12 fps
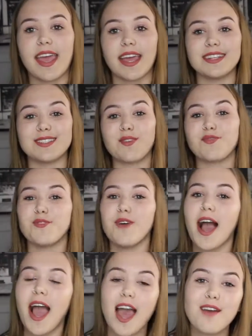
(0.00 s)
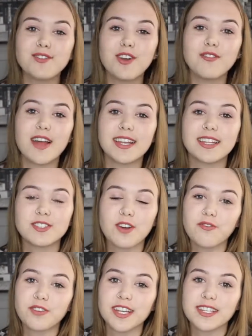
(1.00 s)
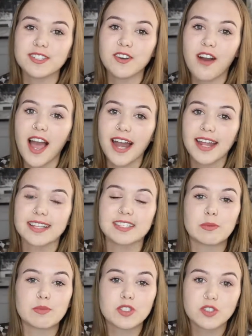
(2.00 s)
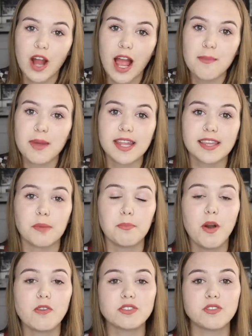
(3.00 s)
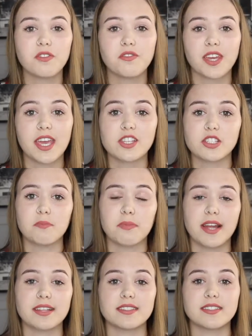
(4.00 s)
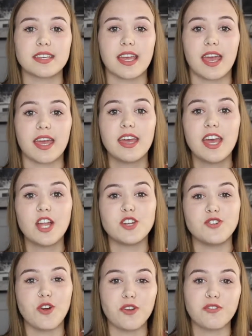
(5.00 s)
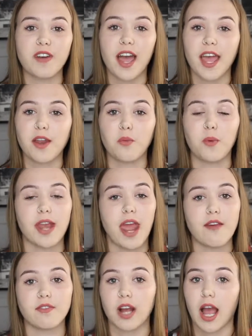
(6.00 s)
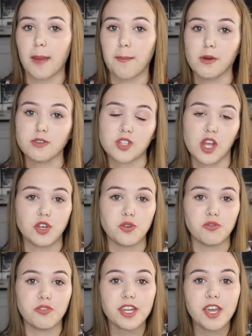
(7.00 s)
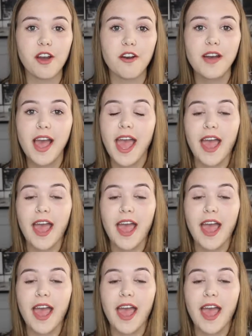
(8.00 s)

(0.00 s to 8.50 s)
And if you haven't already, don't forget to go ahead and subscribe and hit the post notification buttons to get notified whenever I post a new video.